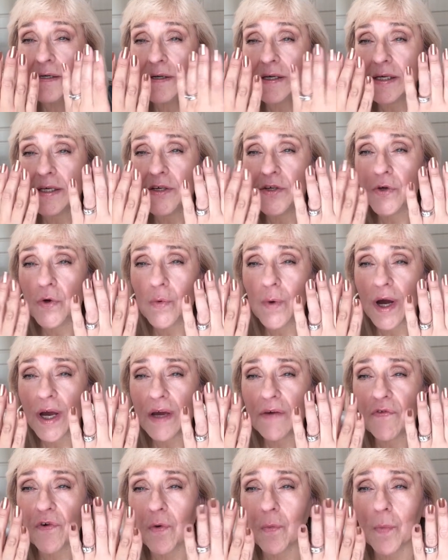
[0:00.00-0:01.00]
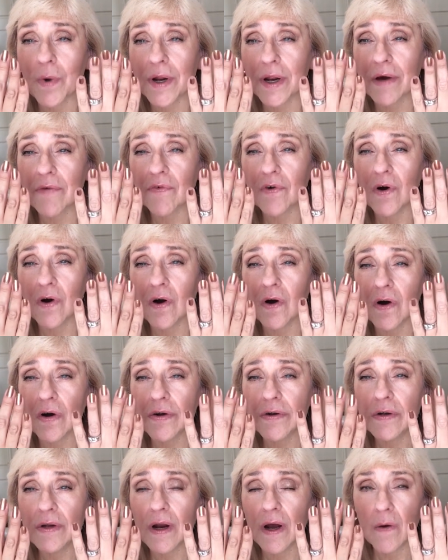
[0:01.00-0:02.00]
This new Avon one I've got
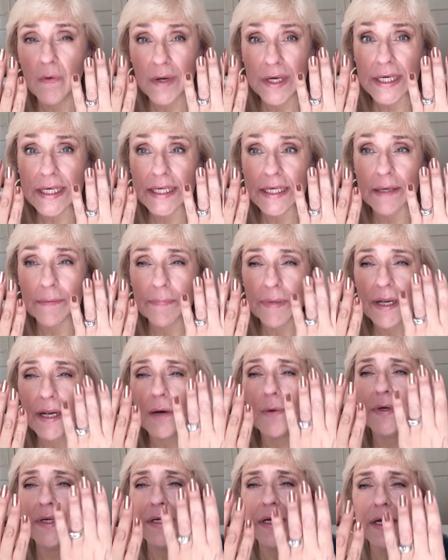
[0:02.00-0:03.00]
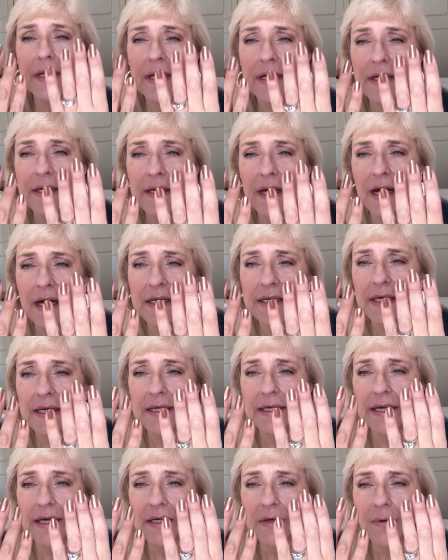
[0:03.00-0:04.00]
on. I'll list it below, isn't it? It's nice,
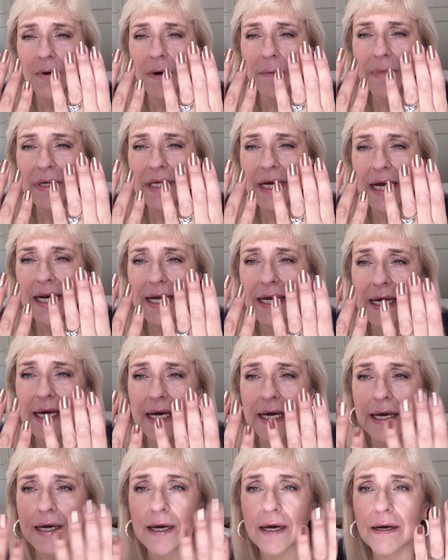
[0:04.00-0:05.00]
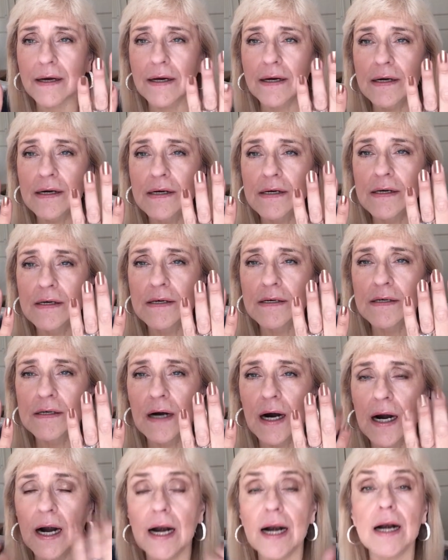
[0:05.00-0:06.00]
isn't it? It's quite metallic-y.
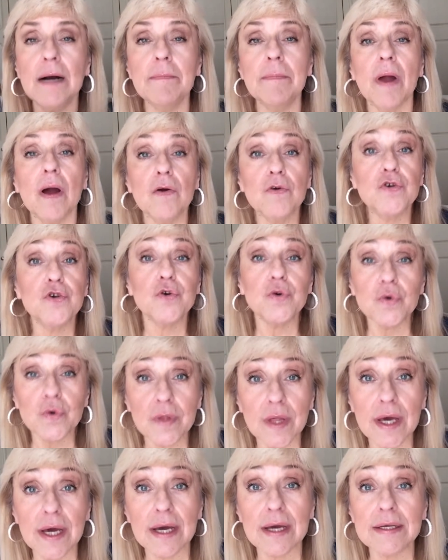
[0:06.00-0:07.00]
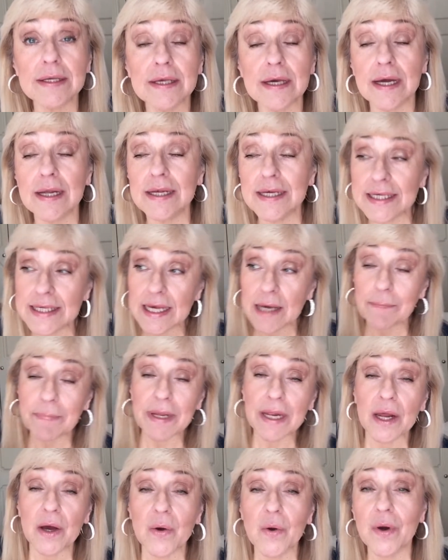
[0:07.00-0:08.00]
I'll do that. I'll list that
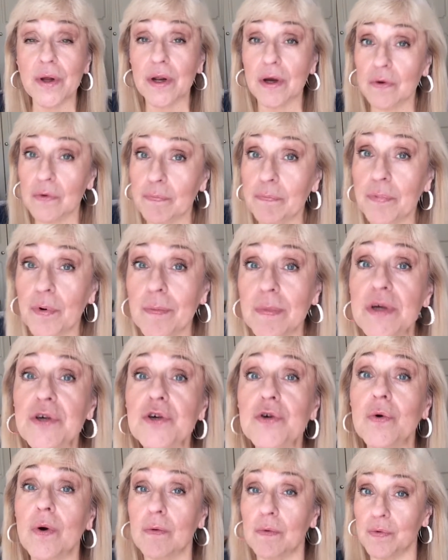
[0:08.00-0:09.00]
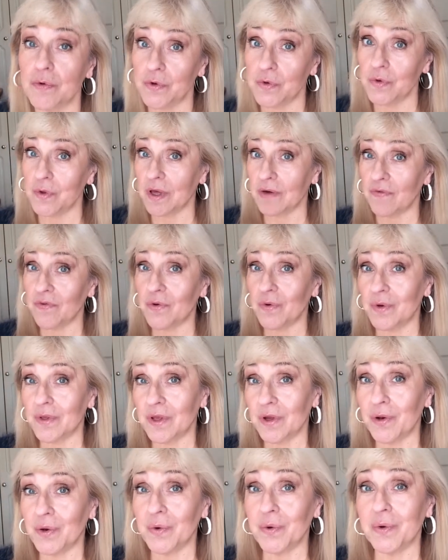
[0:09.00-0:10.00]
below, and I promise you I will do that for you in
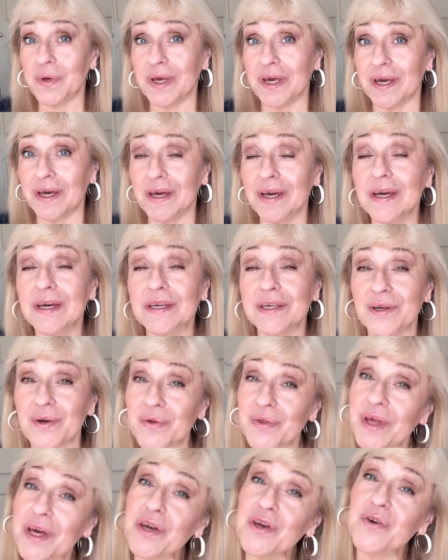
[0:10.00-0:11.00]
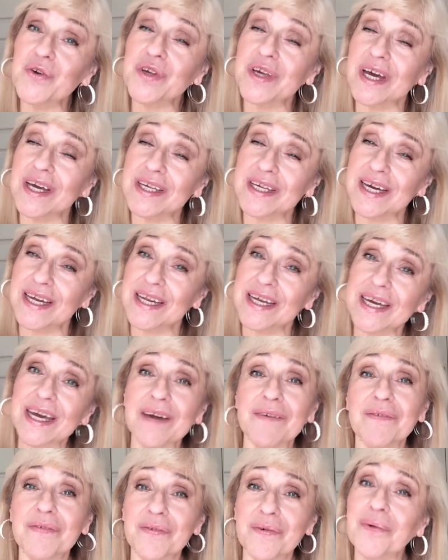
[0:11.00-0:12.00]
the new year. So thank you, Tantan,
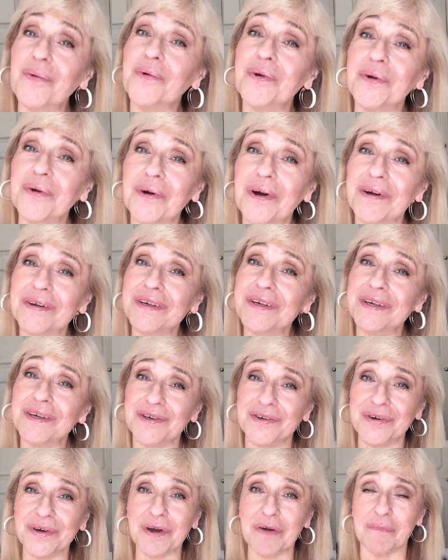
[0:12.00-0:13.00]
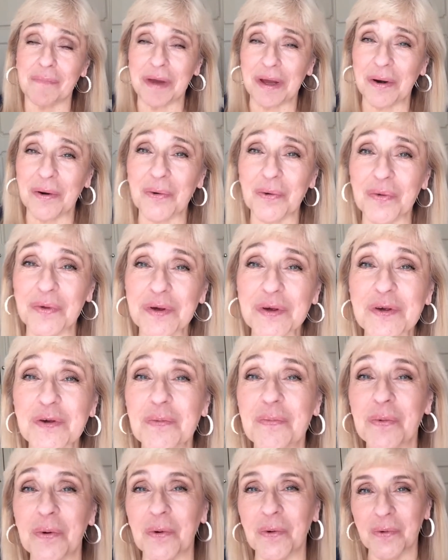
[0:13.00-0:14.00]
again, for all your answers you give me and all the
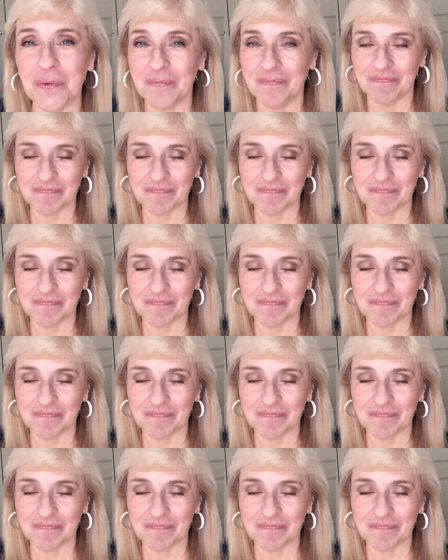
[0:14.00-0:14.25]
support.